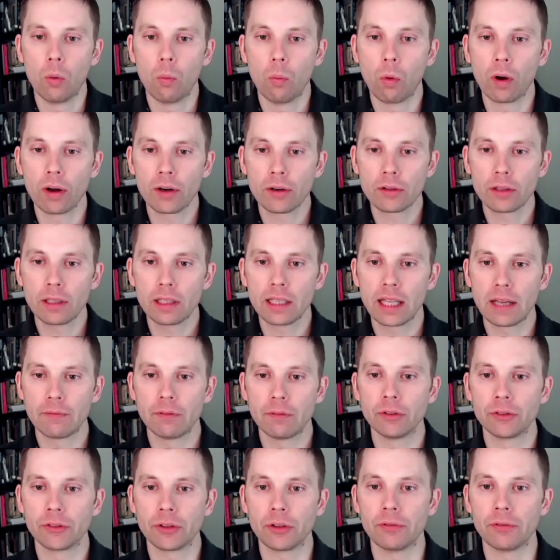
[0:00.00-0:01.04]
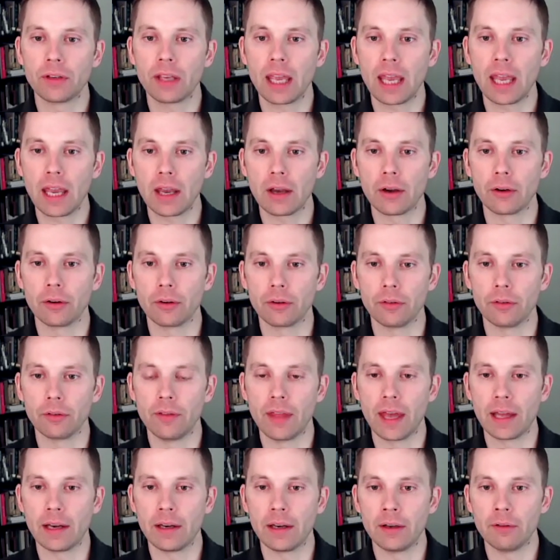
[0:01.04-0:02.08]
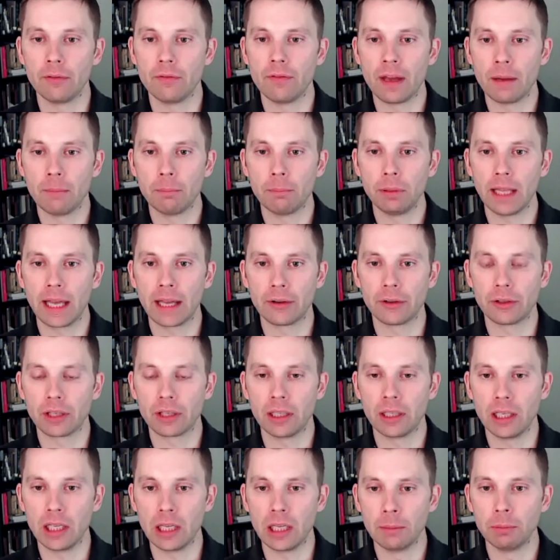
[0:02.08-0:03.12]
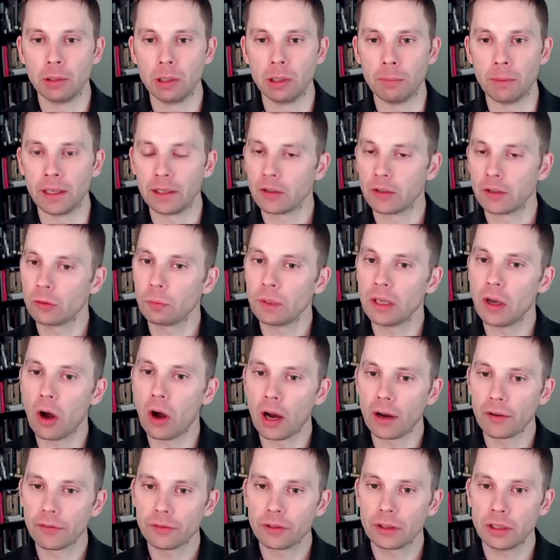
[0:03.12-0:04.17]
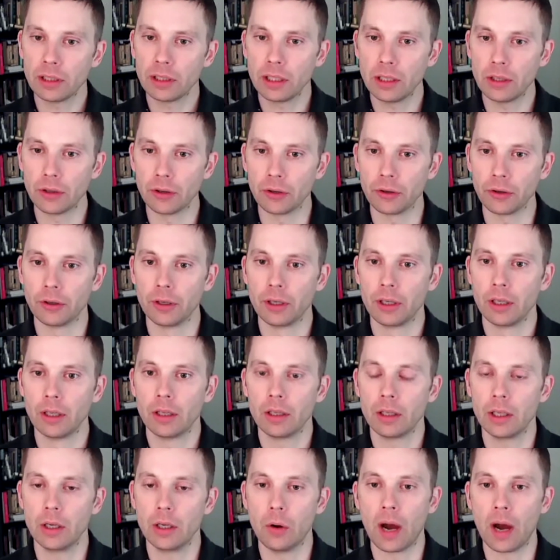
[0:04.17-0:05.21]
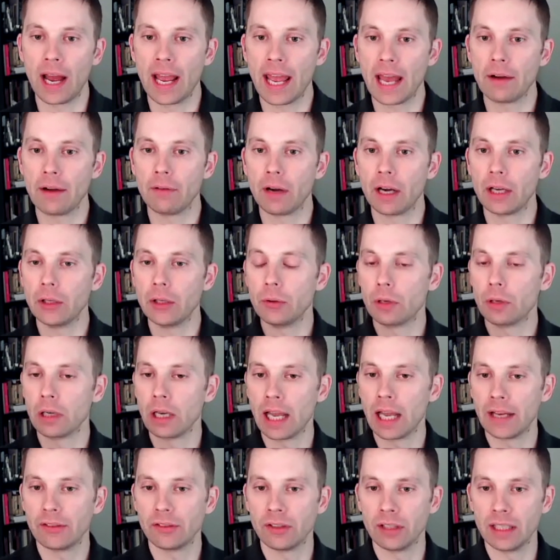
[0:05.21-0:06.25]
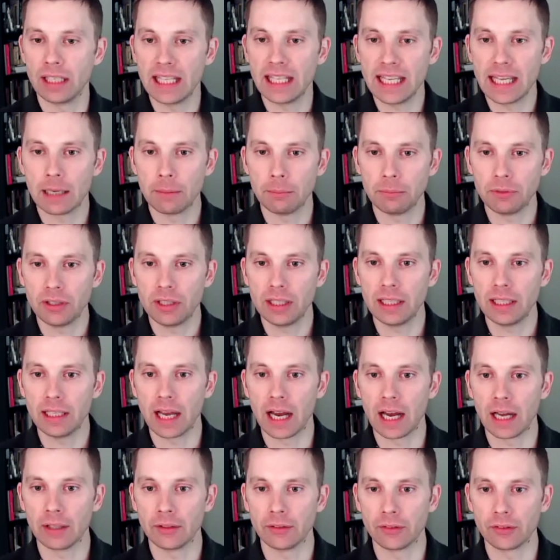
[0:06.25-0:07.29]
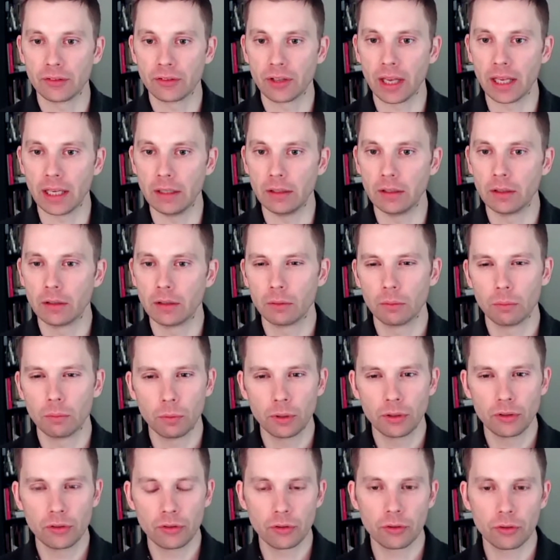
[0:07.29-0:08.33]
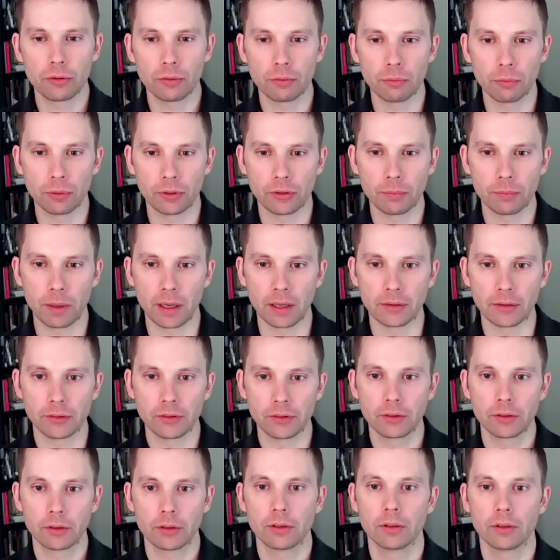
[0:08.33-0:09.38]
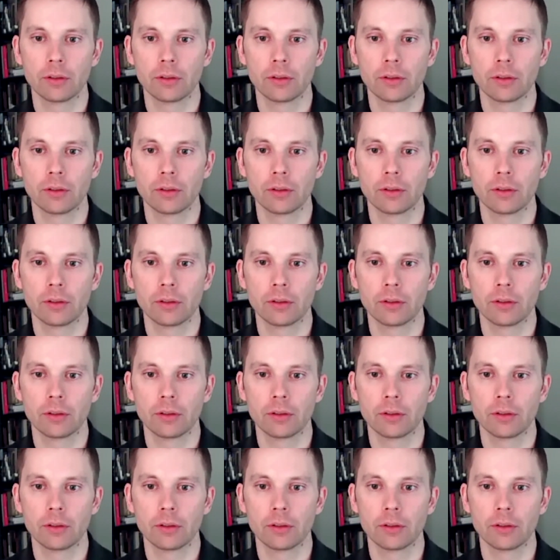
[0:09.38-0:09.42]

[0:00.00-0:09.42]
What are the levels of care that an event planner can implement? Because we often hear, I utilize an EMT on site. What's your response?